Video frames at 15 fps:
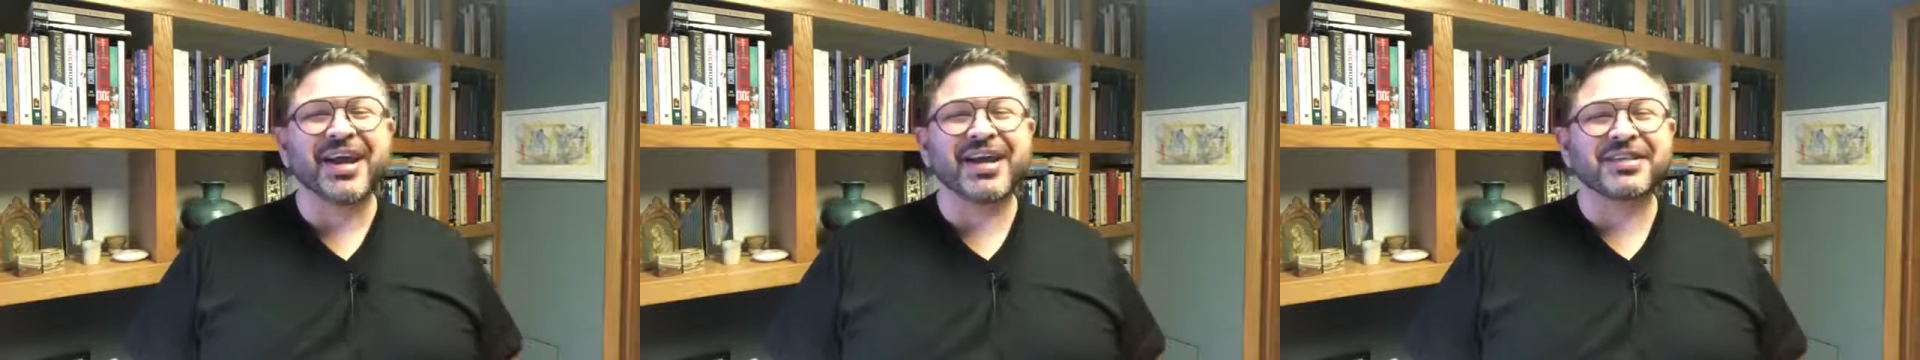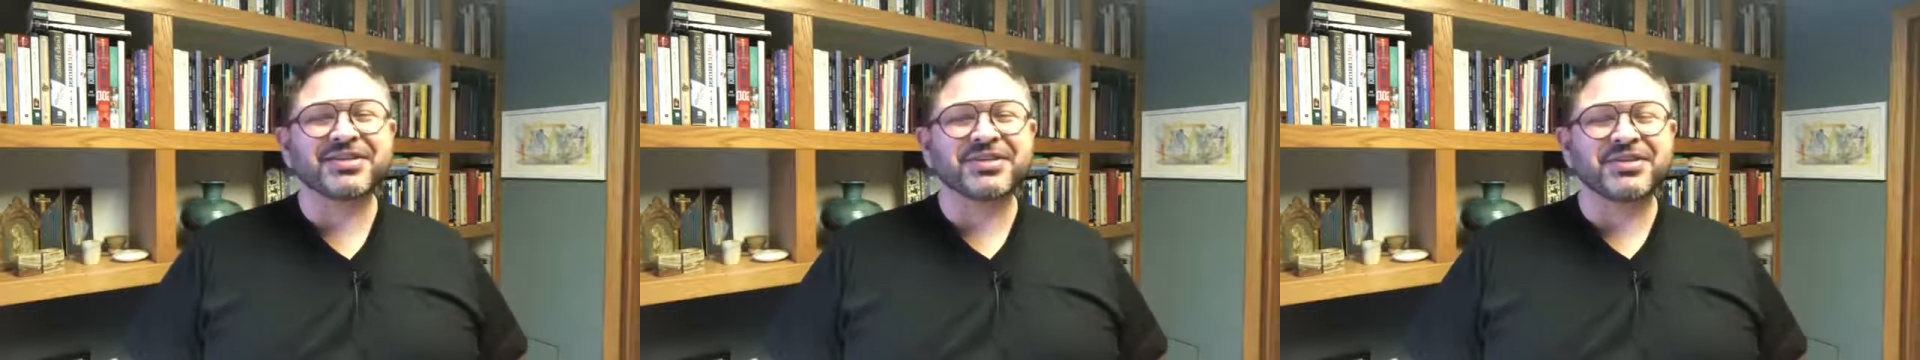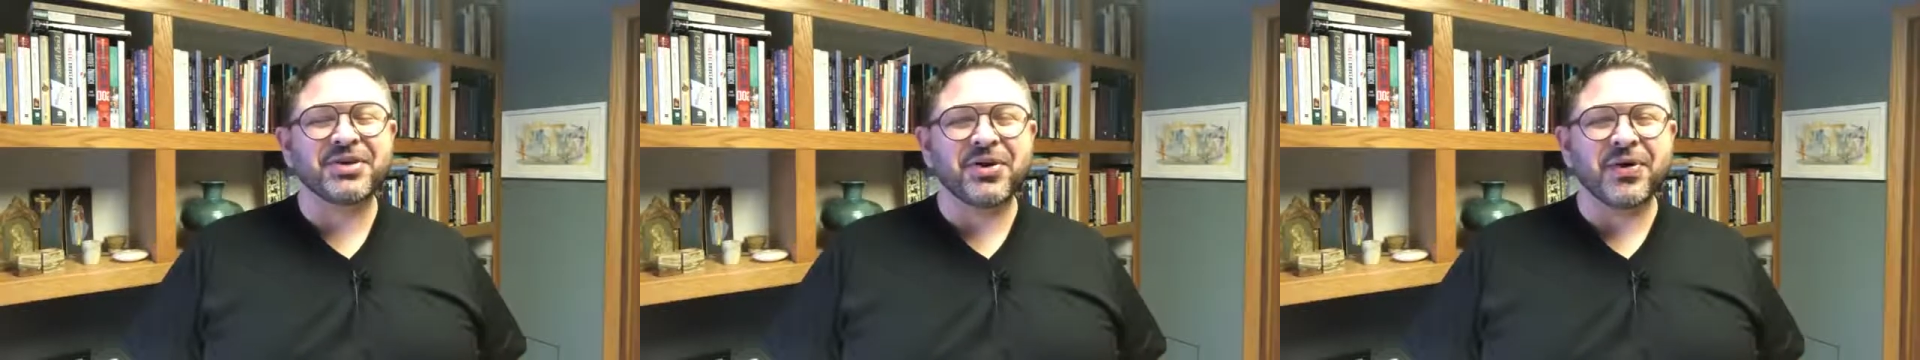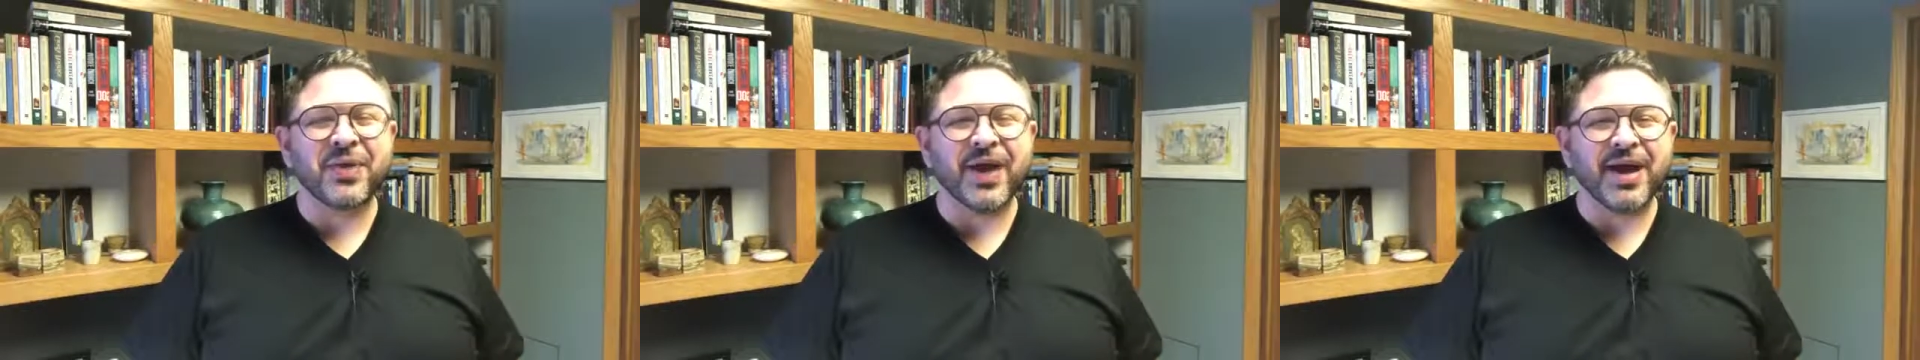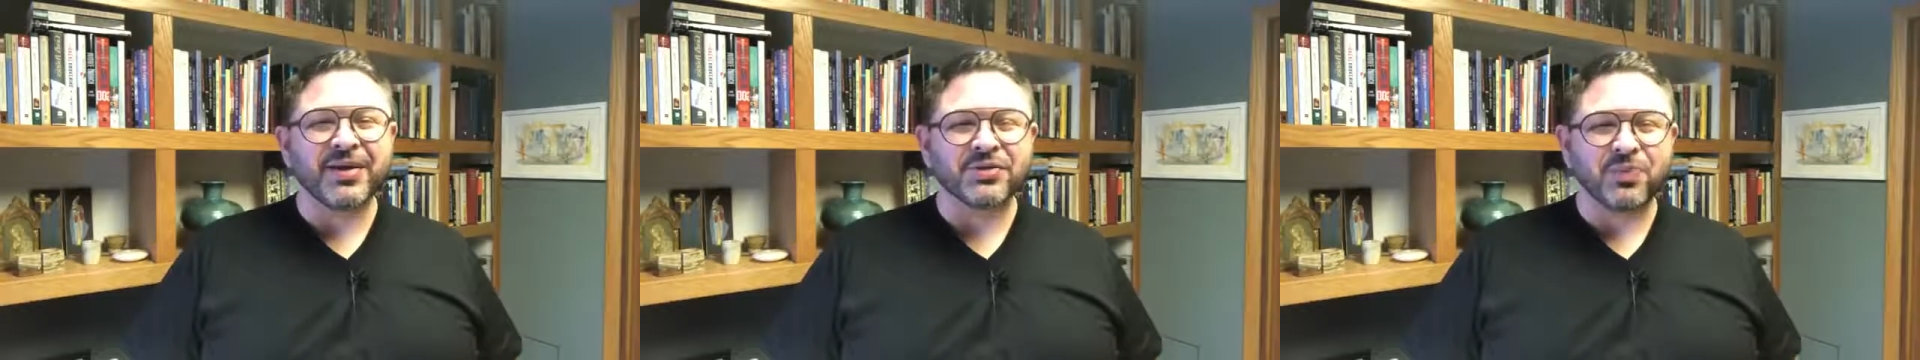And so,
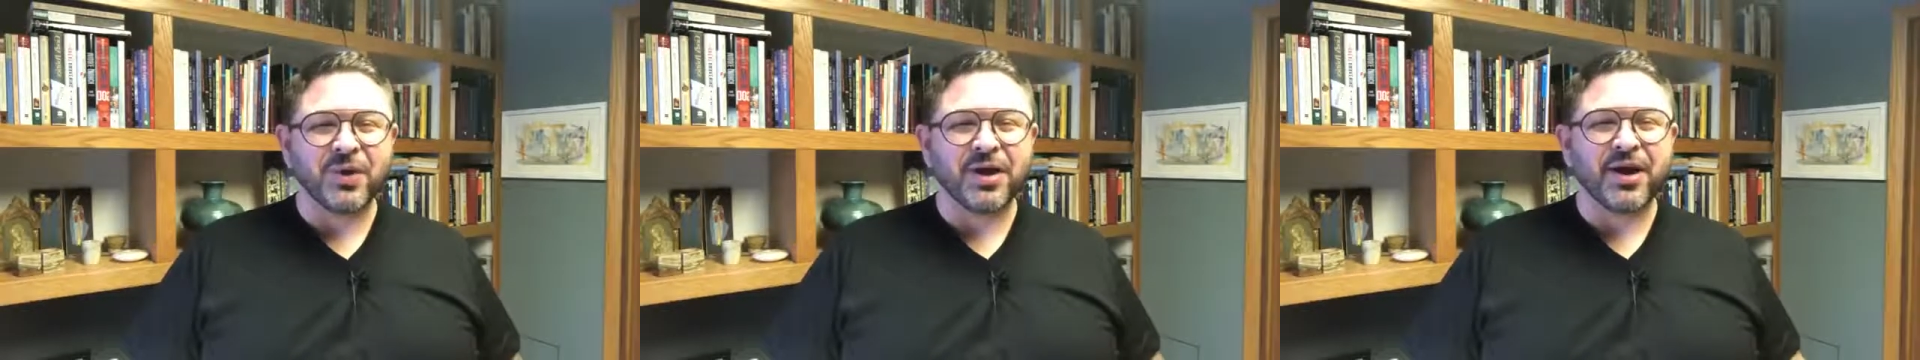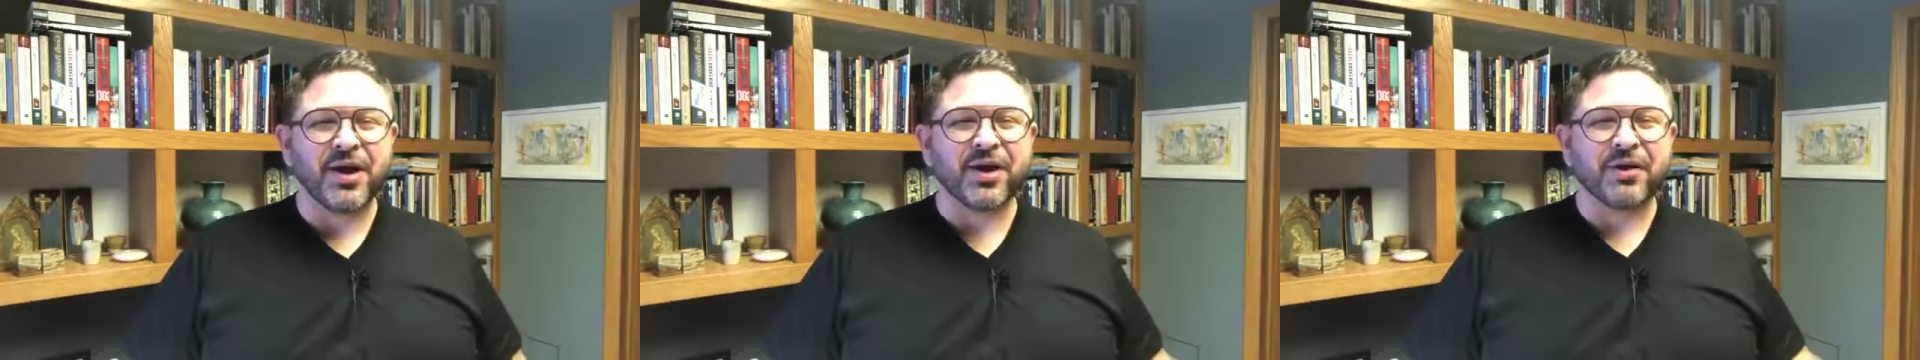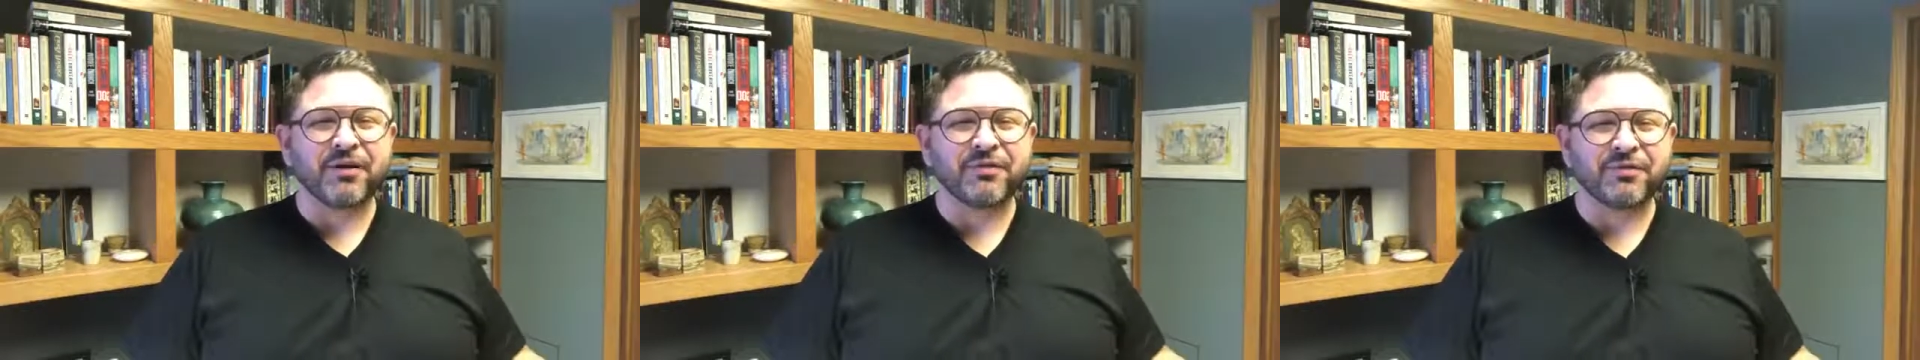as we are